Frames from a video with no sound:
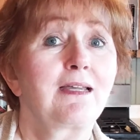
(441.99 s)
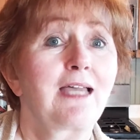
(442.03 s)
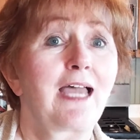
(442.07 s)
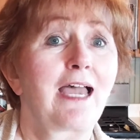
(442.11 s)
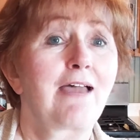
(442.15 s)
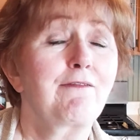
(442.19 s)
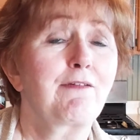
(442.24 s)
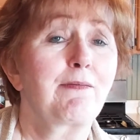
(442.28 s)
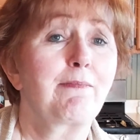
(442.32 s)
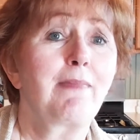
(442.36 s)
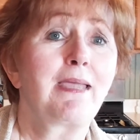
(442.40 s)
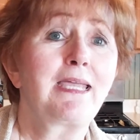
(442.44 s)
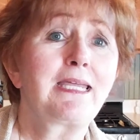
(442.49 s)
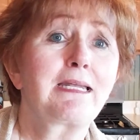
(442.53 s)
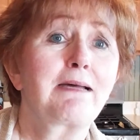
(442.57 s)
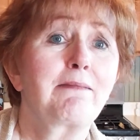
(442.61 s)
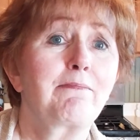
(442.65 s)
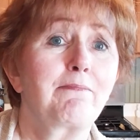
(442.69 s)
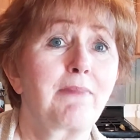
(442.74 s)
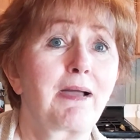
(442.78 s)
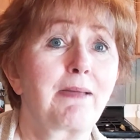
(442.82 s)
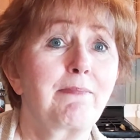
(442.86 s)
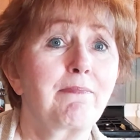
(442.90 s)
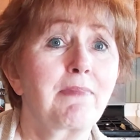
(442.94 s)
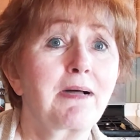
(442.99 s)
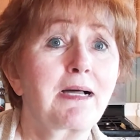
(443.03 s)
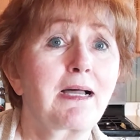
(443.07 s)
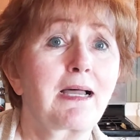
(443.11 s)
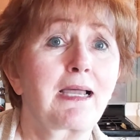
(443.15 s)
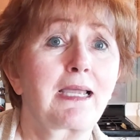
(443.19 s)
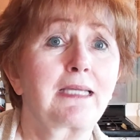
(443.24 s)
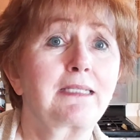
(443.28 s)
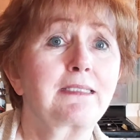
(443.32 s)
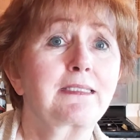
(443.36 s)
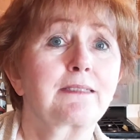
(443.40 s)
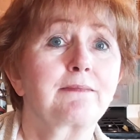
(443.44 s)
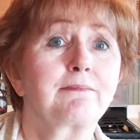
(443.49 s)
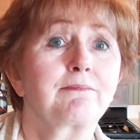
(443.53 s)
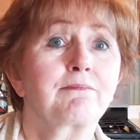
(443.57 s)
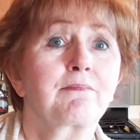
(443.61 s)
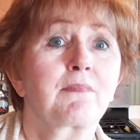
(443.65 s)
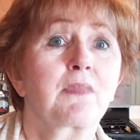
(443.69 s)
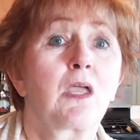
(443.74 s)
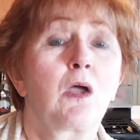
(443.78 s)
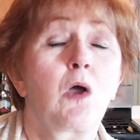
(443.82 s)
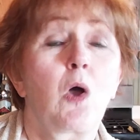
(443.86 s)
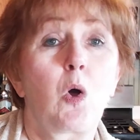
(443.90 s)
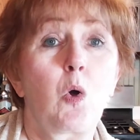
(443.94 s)
Haven't made up my mind.
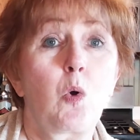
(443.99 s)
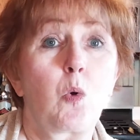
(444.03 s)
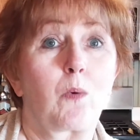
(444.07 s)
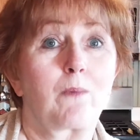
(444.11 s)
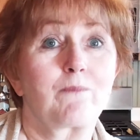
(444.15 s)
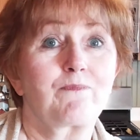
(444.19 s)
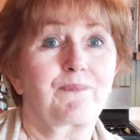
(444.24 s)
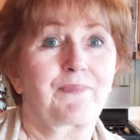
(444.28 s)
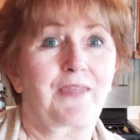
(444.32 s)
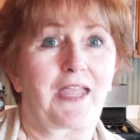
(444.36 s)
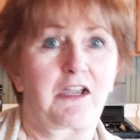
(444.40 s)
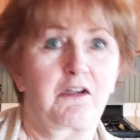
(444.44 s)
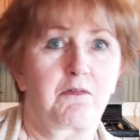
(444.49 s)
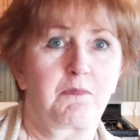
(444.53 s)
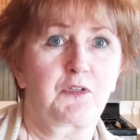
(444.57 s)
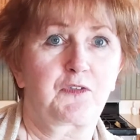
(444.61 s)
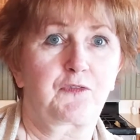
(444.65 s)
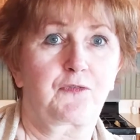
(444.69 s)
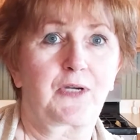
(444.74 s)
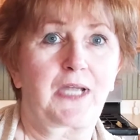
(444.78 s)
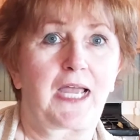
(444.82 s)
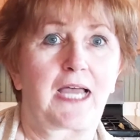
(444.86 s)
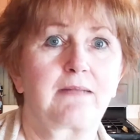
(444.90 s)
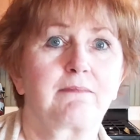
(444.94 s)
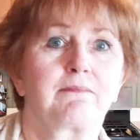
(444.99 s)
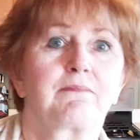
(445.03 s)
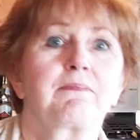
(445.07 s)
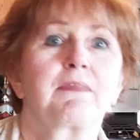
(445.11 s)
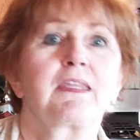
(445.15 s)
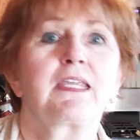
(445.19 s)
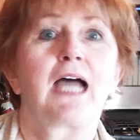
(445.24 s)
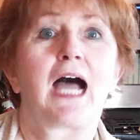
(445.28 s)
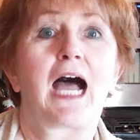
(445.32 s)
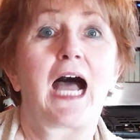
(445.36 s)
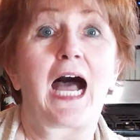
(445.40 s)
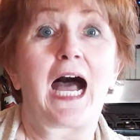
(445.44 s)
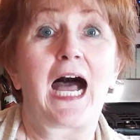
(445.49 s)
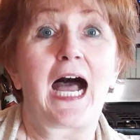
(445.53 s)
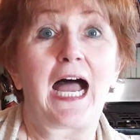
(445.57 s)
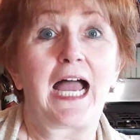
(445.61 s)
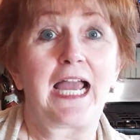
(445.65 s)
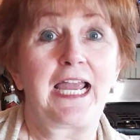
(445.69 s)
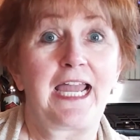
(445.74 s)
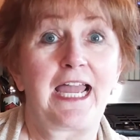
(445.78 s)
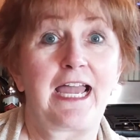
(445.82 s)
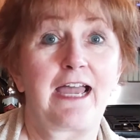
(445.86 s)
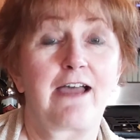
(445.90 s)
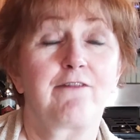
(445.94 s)
Oh, I almost forgot.
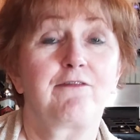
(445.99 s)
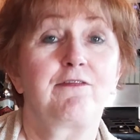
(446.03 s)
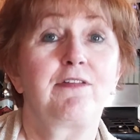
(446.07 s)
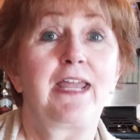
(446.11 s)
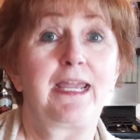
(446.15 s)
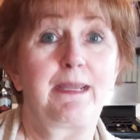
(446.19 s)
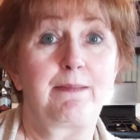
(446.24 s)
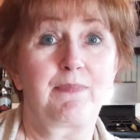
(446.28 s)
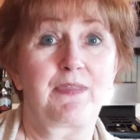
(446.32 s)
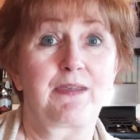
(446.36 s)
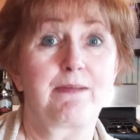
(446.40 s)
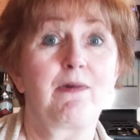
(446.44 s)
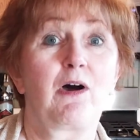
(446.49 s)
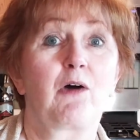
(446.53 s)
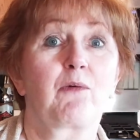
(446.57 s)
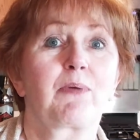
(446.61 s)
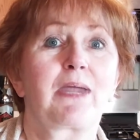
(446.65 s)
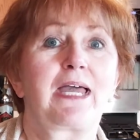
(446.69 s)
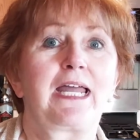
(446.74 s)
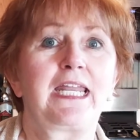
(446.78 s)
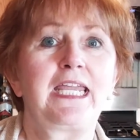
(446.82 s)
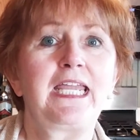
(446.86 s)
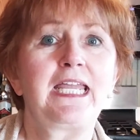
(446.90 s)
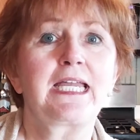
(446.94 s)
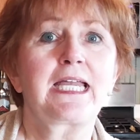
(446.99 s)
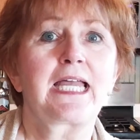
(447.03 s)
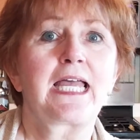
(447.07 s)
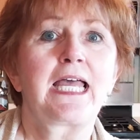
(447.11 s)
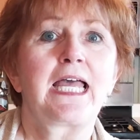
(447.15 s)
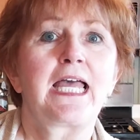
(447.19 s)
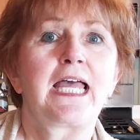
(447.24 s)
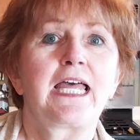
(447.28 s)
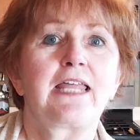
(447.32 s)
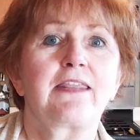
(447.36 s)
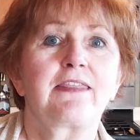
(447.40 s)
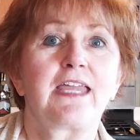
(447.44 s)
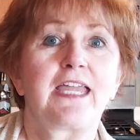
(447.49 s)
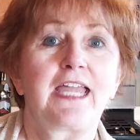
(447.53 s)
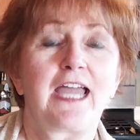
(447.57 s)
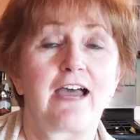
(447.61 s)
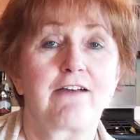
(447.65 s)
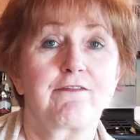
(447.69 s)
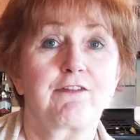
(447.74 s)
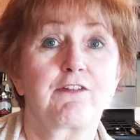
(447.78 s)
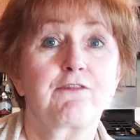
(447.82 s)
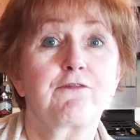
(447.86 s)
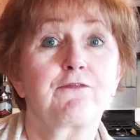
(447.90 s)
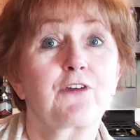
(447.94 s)
I have named them already. They
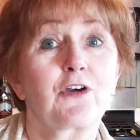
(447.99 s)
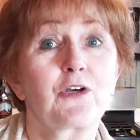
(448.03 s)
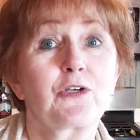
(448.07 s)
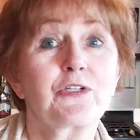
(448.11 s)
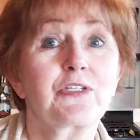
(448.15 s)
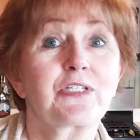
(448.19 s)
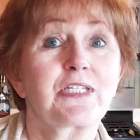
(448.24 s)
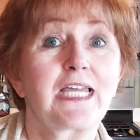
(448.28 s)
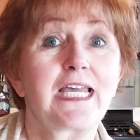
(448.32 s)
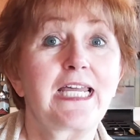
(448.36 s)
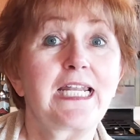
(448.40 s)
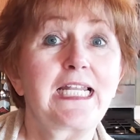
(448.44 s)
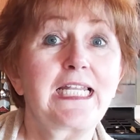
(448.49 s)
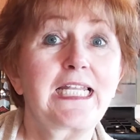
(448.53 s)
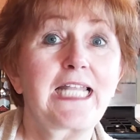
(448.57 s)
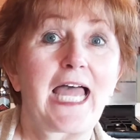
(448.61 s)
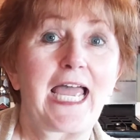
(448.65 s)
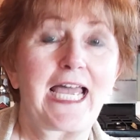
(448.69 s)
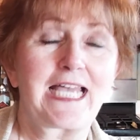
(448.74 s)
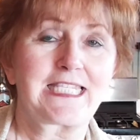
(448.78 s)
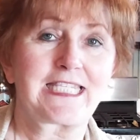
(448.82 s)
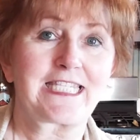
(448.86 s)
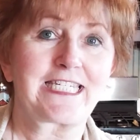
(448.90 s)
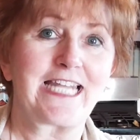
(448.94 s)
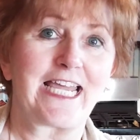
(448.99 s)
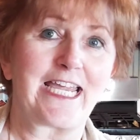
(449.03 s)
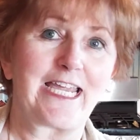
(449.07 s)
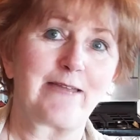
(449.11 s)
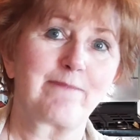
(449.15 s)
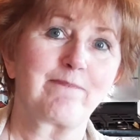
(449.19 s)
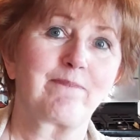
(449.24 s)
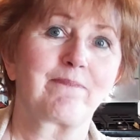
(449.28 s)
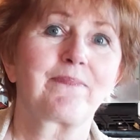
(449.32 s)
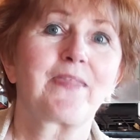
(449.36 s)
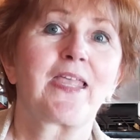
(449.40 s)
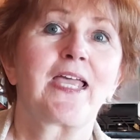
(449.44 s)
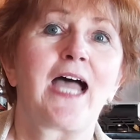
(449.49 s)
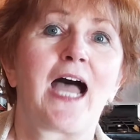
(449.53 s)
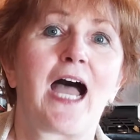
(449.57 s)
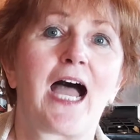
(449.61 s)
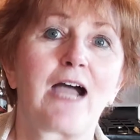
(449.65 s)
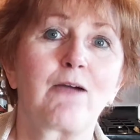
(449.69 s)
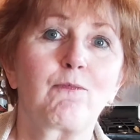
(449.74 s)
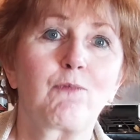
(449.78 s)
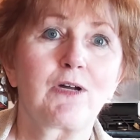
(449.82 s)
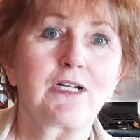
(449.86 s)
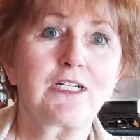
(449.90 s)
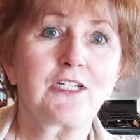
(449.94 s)
have a first and a last name.
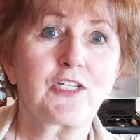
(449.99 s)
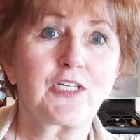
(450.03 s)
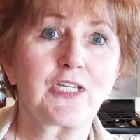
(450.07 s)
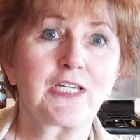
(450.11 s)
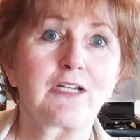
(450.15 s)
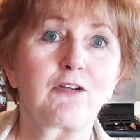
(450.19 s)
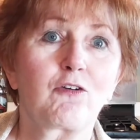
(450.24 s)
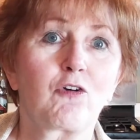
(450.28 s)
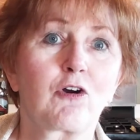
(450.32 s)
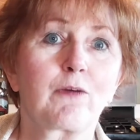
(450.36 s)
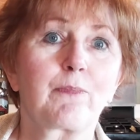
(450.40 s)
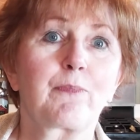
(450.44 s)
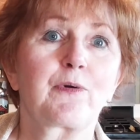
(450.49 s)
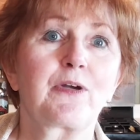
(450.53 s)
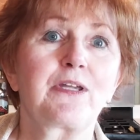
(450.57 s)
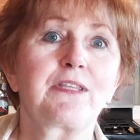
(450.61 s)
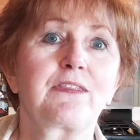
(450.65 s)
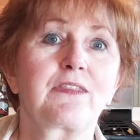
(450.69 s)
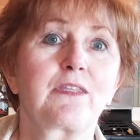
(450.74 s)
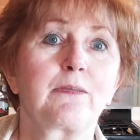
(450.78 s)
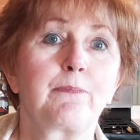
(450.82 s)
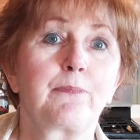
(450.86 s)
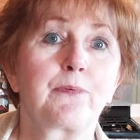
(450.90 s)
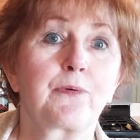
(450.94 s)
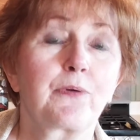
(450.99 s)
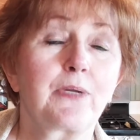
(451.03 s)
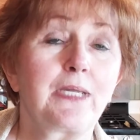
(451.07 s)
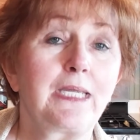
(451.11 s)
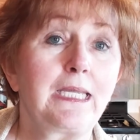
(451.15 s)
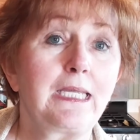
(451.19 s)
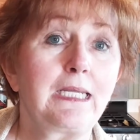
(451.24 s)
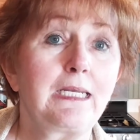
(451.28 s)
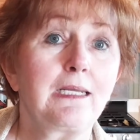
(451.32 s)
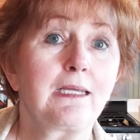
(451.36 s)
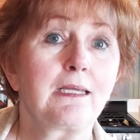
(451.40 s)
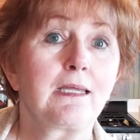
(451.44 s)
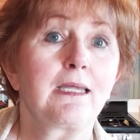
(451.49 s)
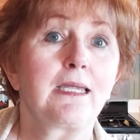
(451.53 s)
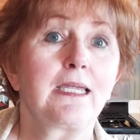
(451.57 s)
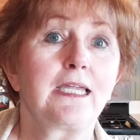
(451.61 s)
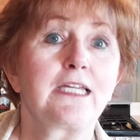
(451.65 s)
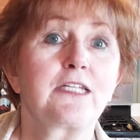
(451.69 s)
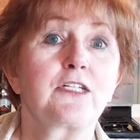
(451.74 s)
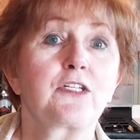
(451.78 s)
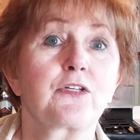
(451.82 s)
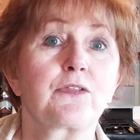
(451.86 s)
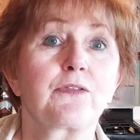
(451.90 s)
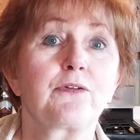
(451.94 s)
I wanted to incorporate the breed
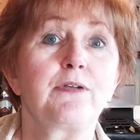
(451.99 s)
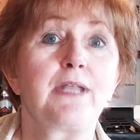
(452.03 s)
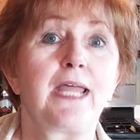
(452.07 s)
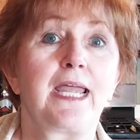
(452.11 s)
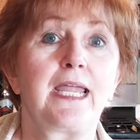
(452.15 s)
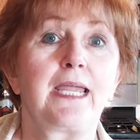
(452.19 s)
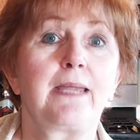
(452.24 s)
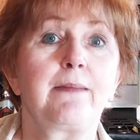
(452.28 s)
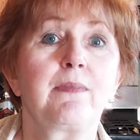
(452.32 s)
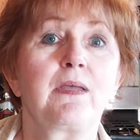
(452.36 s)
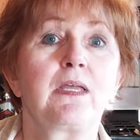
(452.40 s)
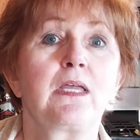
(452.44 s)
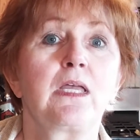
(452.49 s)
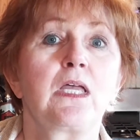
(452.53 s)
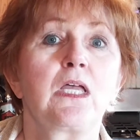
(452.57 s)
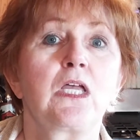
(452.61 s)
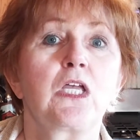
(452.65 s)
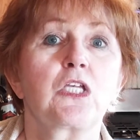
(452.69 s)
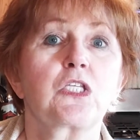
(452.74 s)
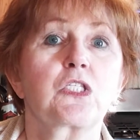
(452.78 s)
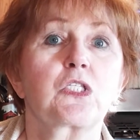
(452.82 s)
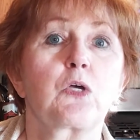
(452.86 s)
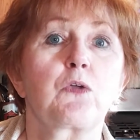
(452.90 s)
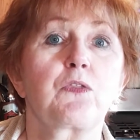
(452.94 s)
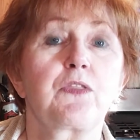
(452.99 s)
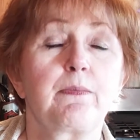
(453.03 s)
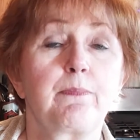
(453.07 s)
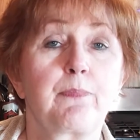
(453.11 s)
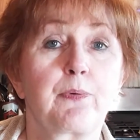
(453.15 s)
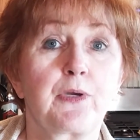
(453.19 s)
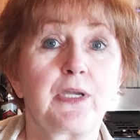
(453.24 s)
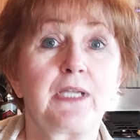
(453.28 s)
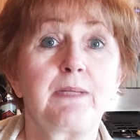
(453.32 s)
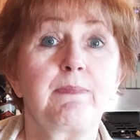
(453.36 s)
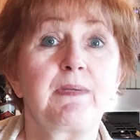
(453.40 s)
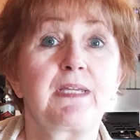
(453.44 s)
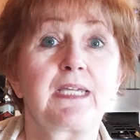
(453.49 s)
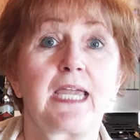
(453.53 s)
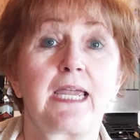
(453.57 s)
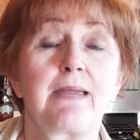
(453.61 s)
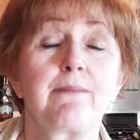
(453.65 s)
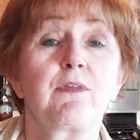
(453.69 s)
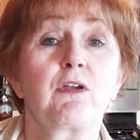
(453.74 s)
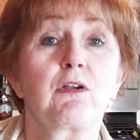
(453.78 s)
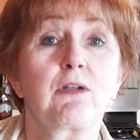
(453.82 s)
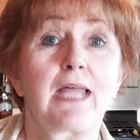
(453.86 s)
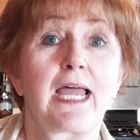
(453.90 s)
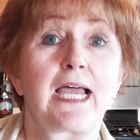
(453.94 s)
into their name, so the breed
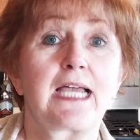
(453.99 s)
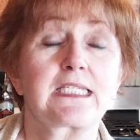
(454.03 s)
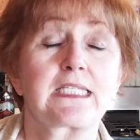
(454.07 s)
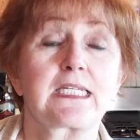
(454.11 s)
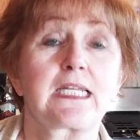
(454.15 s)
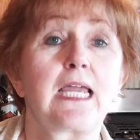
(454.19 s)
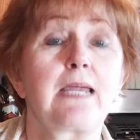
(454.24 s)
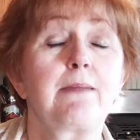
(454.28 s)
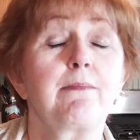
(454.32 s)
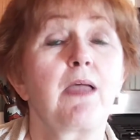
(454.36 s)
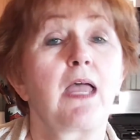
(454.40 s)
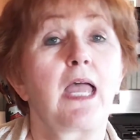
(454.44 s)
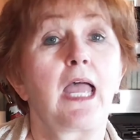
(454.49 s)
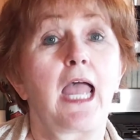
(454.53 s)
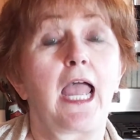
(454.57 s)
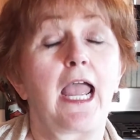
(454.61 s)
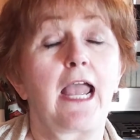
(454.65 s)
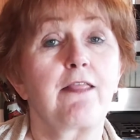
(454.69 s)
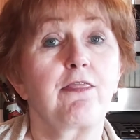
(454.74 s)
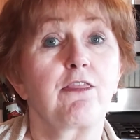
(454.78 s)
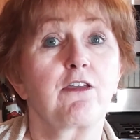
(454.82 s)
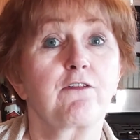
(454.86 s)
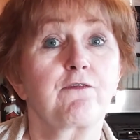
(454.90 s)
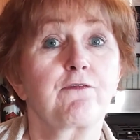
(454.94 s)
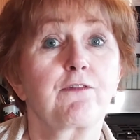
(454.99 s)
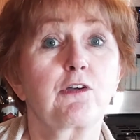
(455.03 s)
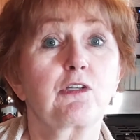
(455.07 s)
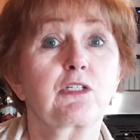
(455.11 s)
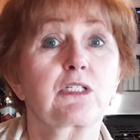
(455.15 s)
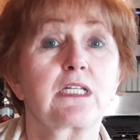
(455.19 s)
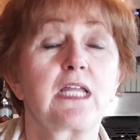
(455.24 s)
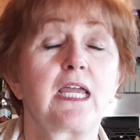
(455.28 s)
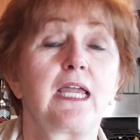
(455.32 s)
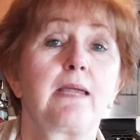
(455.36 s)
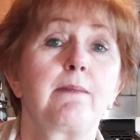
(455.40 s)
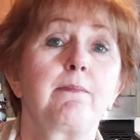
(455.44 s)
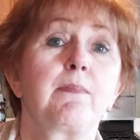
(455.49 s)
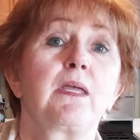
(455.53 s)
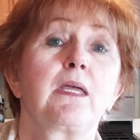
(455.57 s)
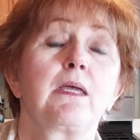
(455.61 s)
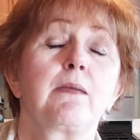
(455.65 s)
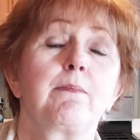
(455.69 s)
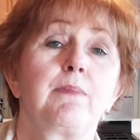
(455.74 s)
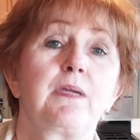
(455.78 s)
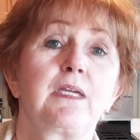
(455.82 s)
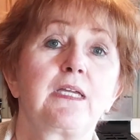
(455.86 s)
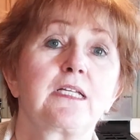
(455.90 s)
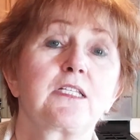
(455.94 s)
became their last name, and their first name
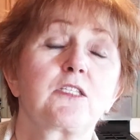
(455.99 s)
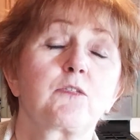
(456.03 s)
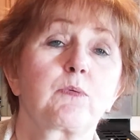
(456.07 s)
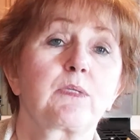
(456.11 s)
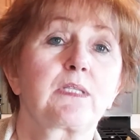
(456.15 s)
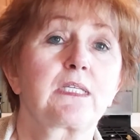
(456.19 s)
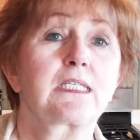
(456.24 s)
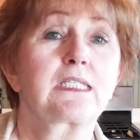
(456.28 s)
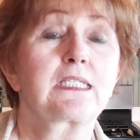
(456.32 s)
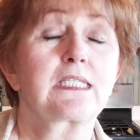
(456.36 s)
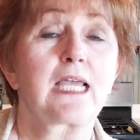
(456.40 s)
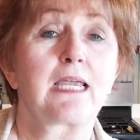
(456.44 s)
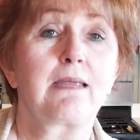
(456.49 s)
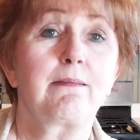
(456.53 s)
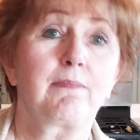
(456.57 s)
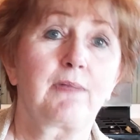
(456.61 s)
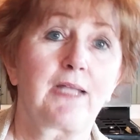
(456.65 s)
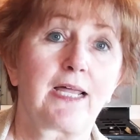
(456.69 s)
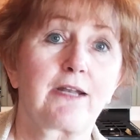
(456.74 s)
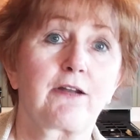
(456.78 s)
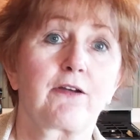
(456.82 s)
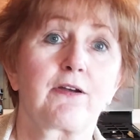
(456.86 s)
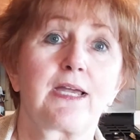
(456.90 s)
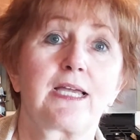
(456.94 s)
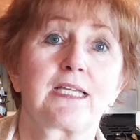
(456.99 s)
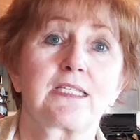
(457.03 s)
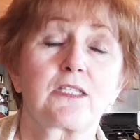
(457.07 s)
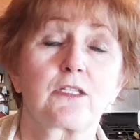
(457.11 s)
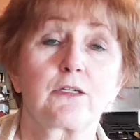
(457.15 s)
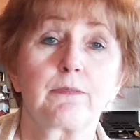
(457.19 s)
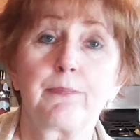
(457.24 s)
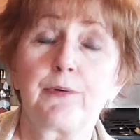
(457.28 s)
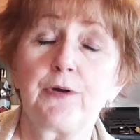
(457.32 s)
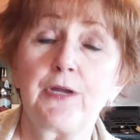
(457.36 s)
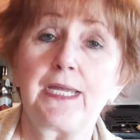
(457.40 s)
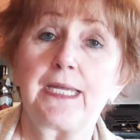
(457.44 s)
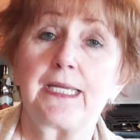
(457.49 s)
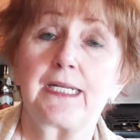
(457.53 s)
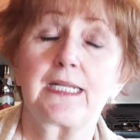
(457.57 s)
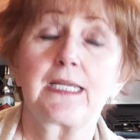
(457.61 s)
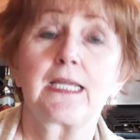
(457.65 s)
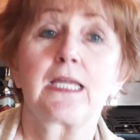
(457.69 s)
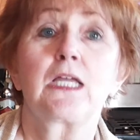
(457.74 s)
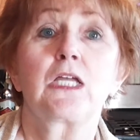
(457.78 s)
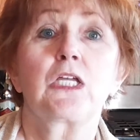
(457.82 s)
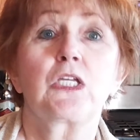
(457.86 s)
begins with the same letter as their breed.